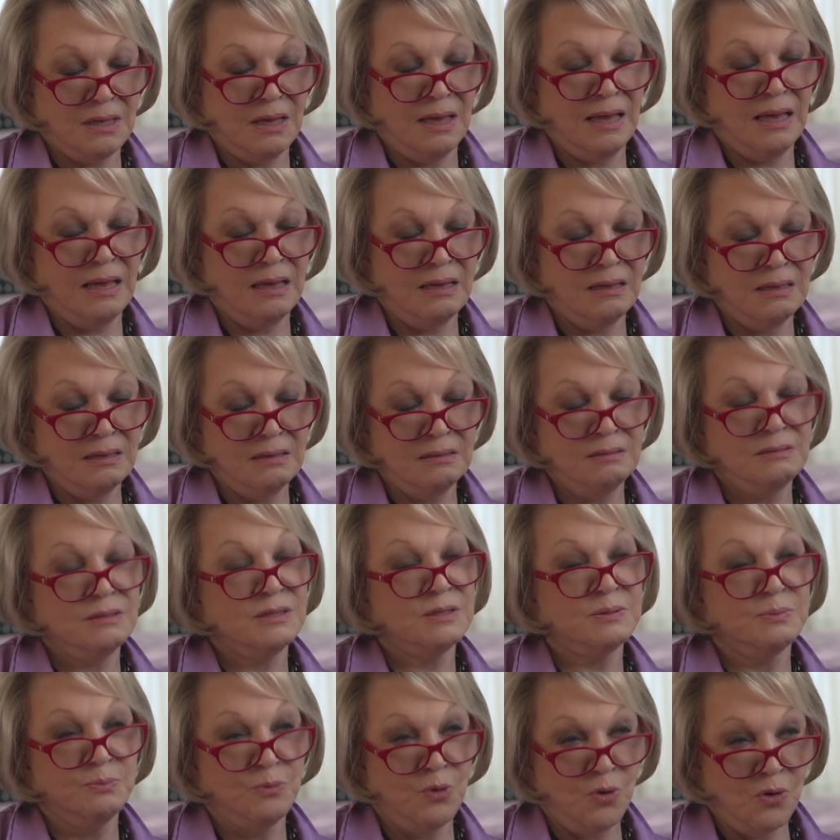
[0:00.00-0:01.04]
a
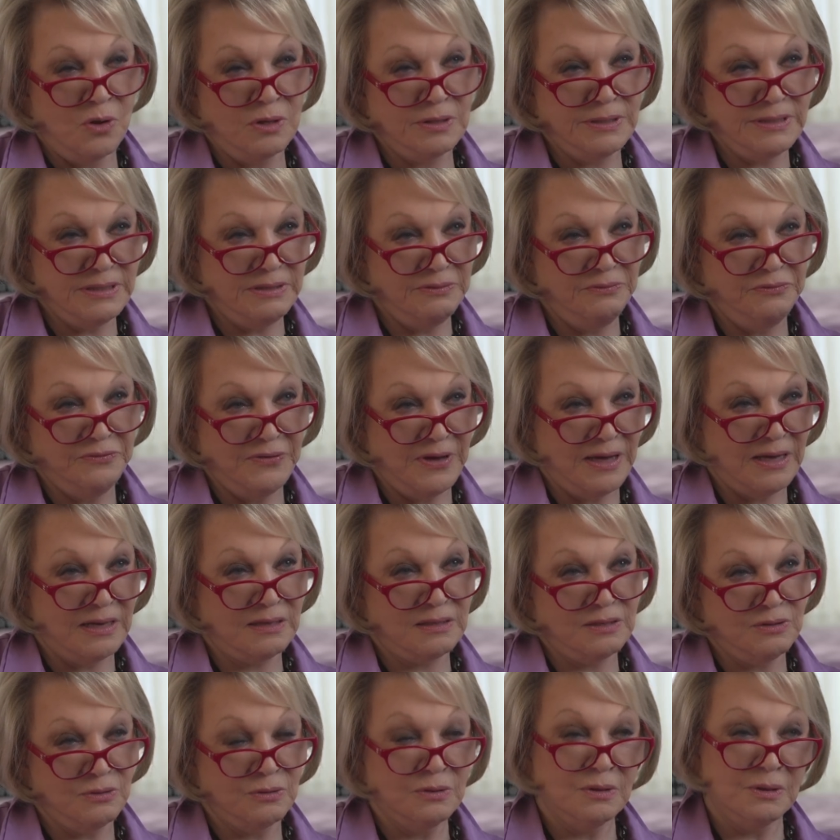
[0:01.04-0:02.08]
small
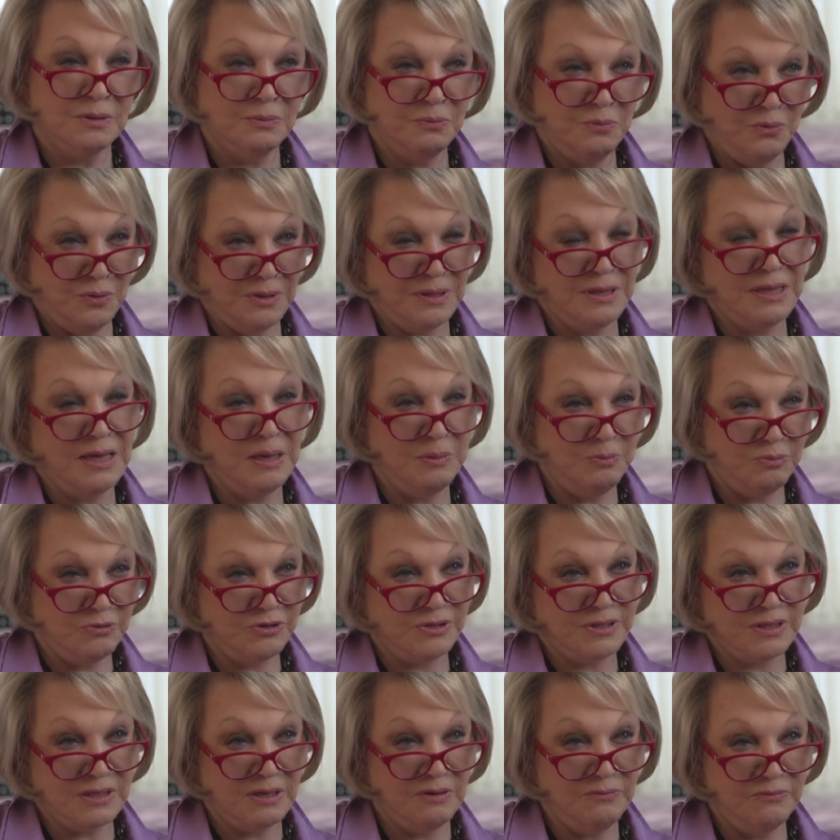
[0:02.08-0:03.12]
defect or what they
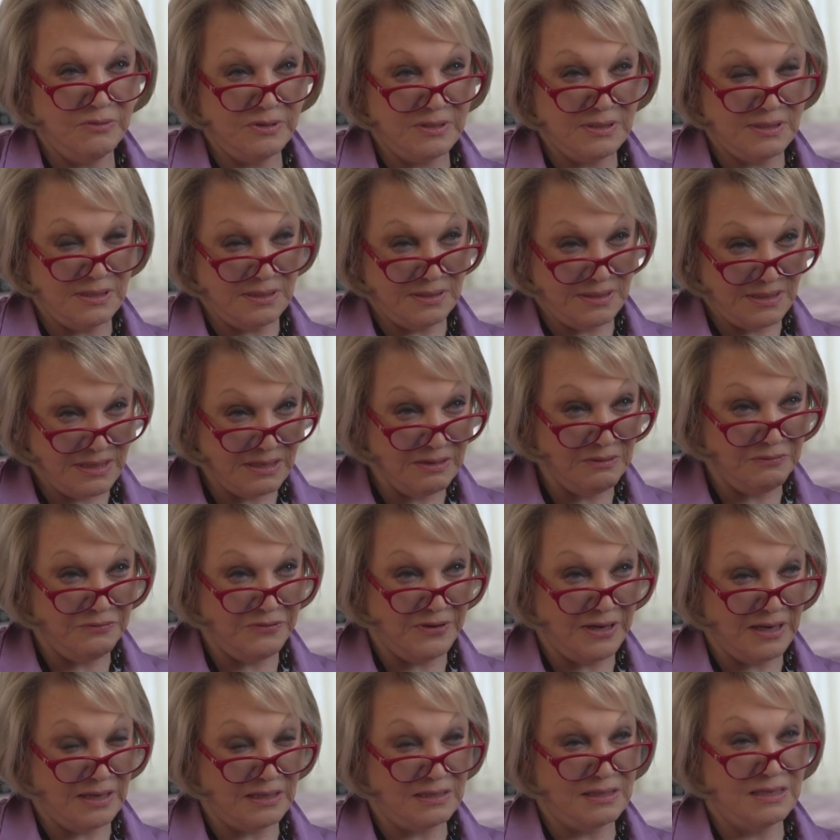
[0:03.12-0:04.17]
perceive as a
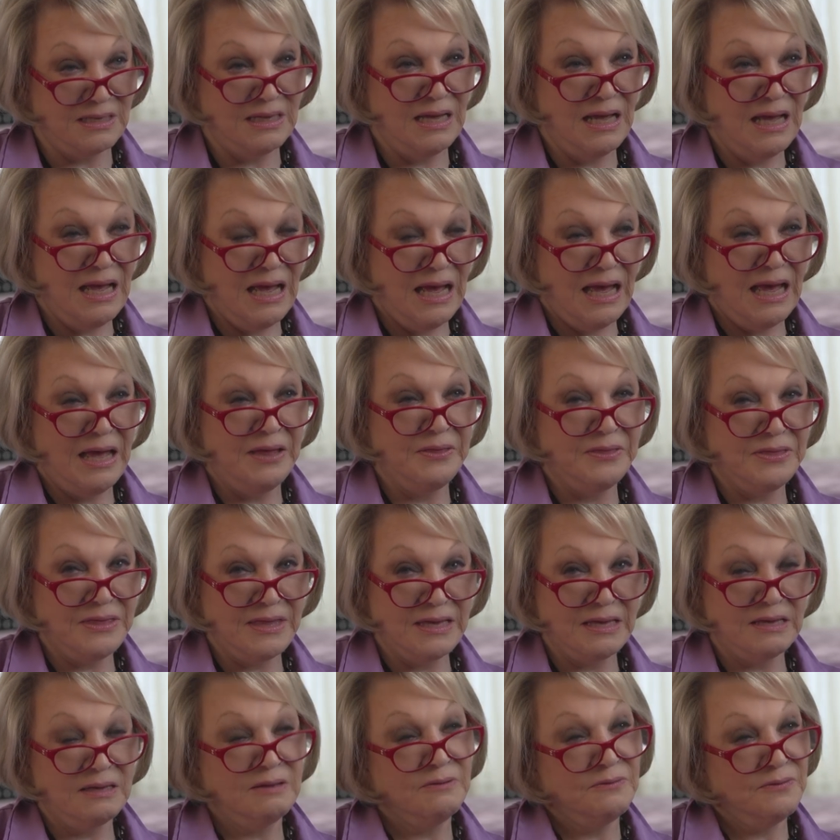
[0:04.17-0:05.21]
defect and
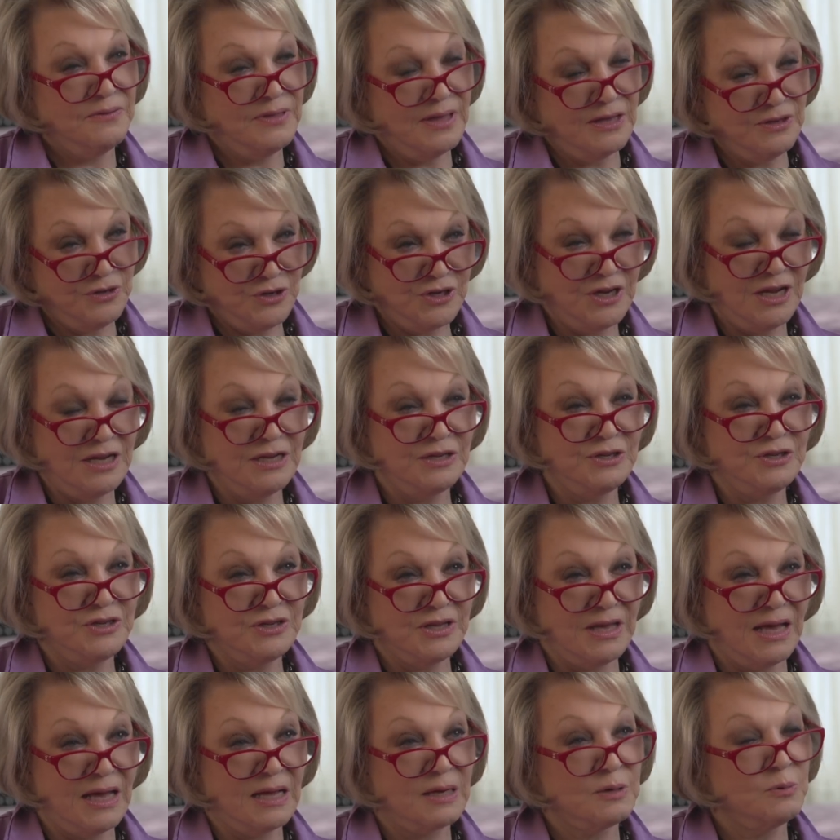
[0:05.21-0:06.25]
think if they change
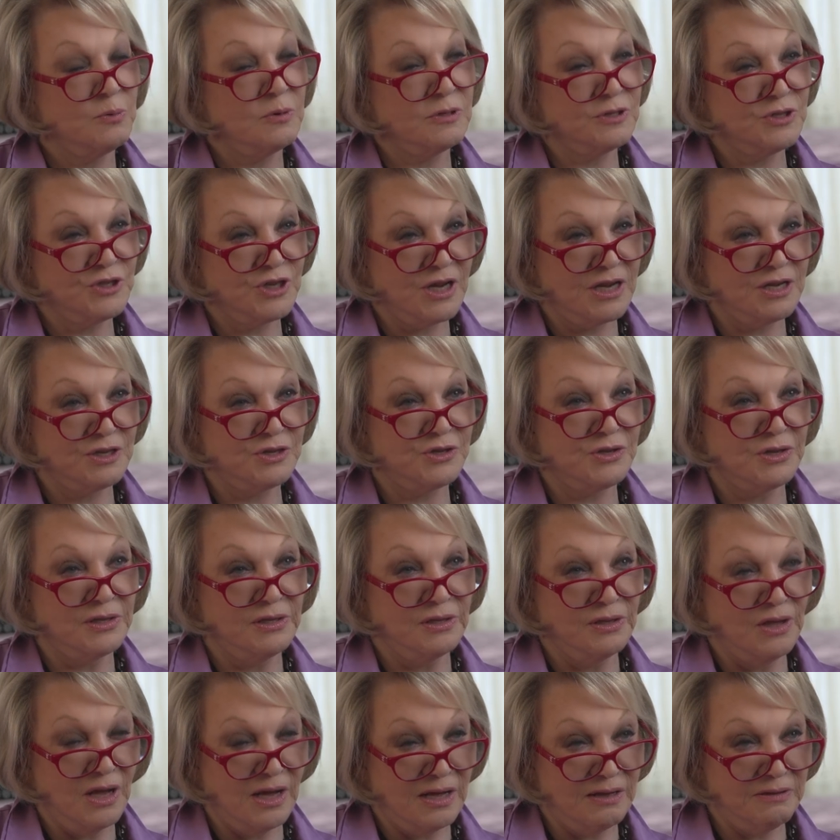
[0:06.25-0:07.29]
that, it will change their
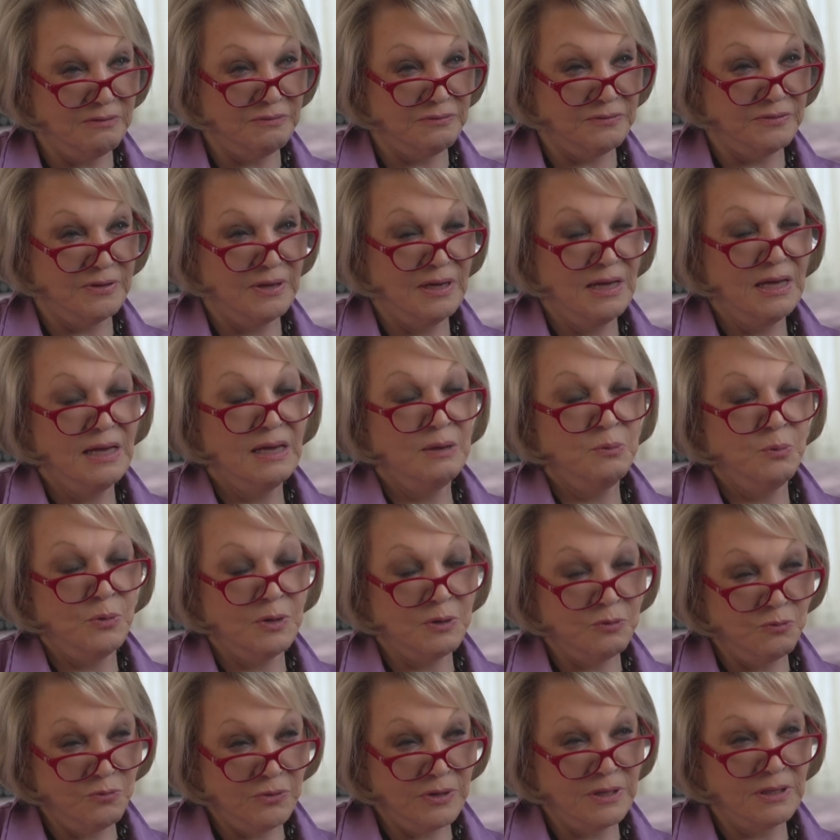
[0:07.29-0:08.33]
life,
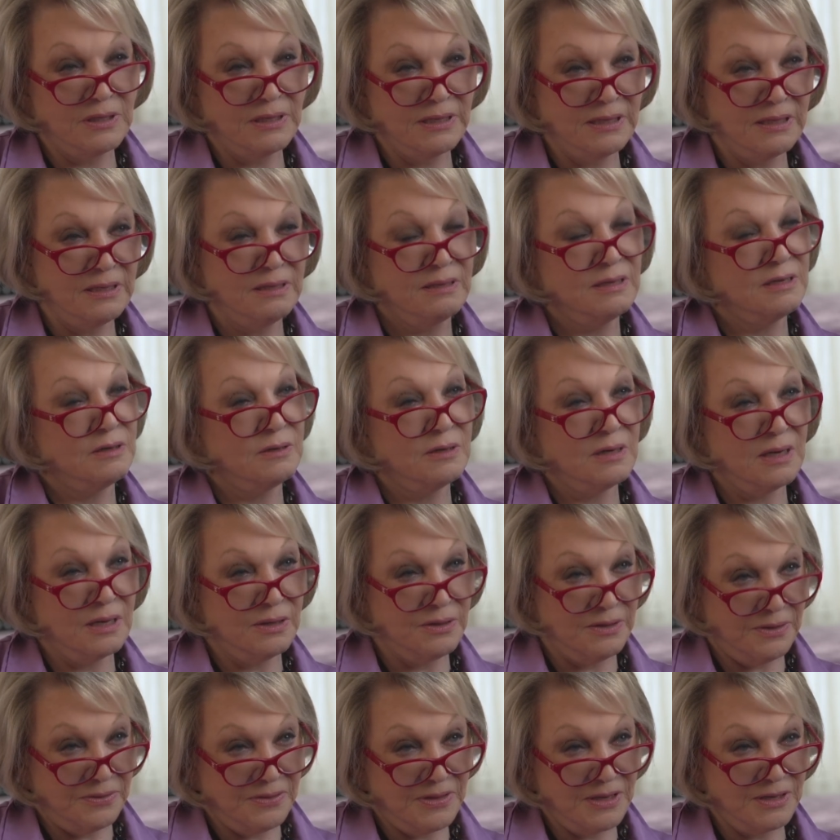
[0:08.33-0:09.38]
when really there are
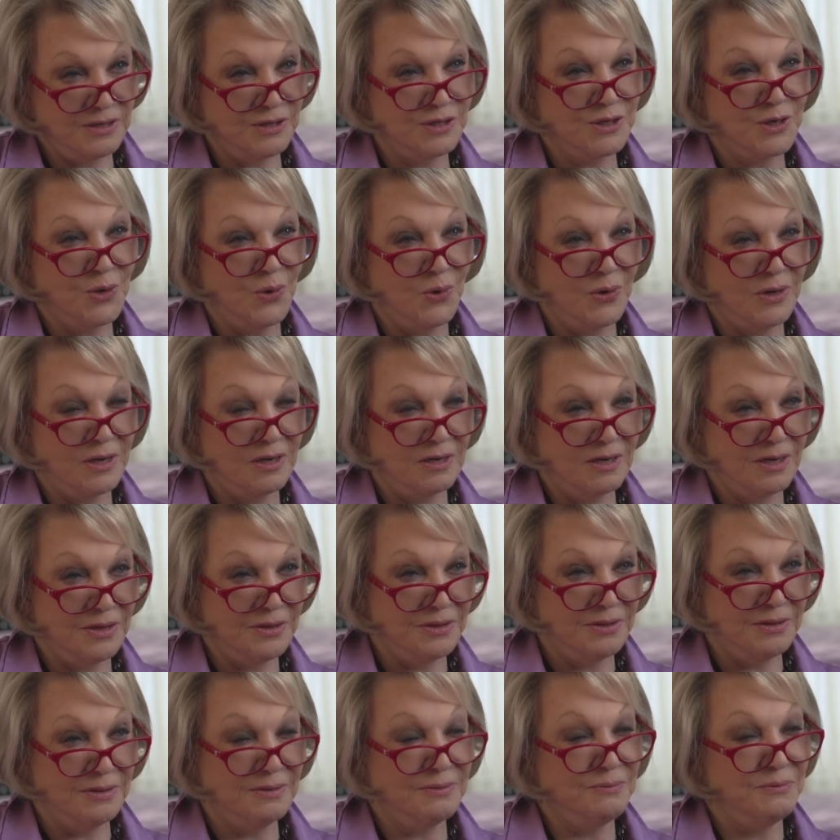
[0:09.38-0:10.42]
other things going
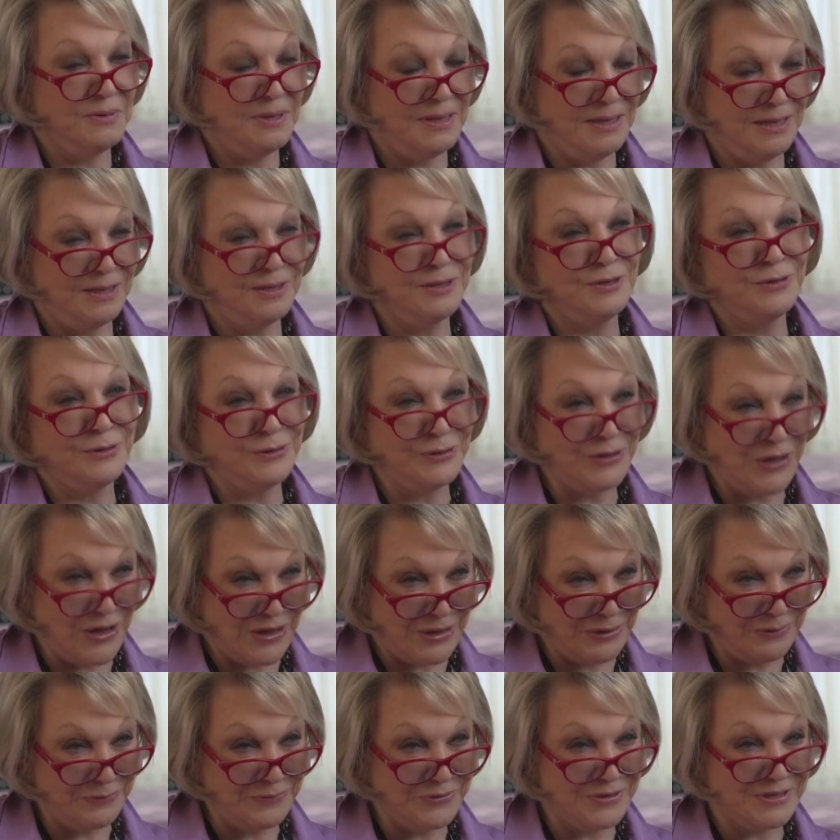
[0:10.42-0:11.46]
on in their
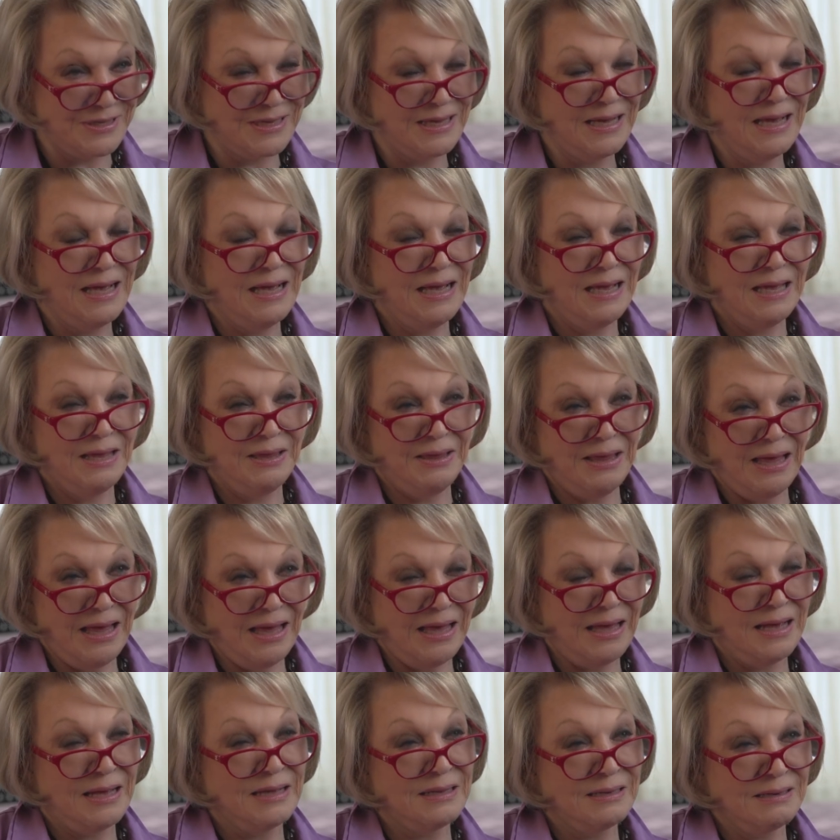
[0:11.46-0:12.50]
lives.
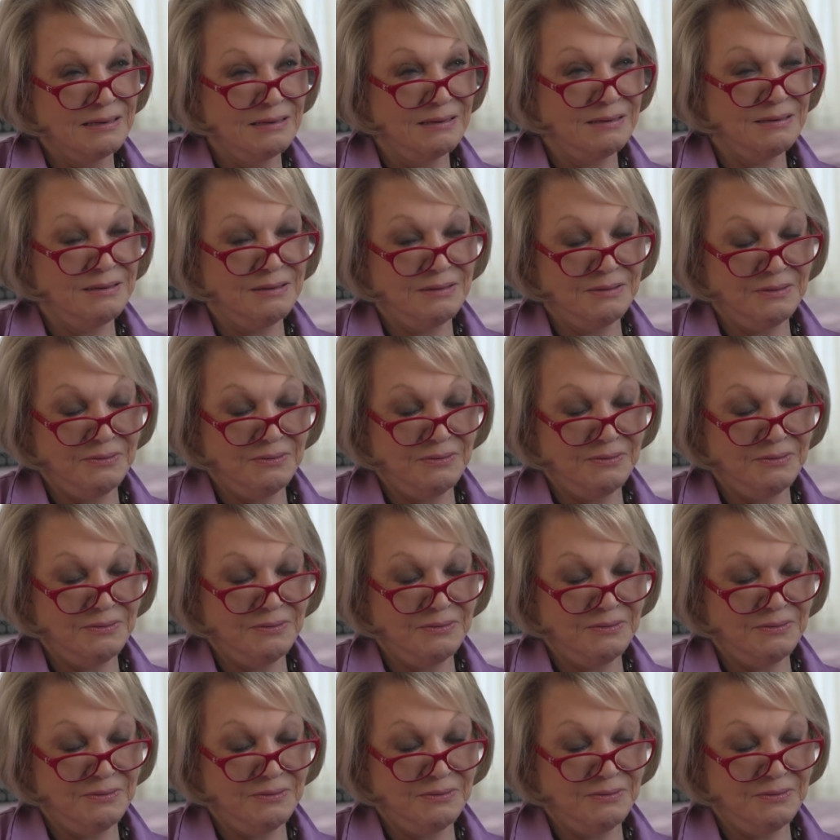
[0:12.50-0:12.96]
And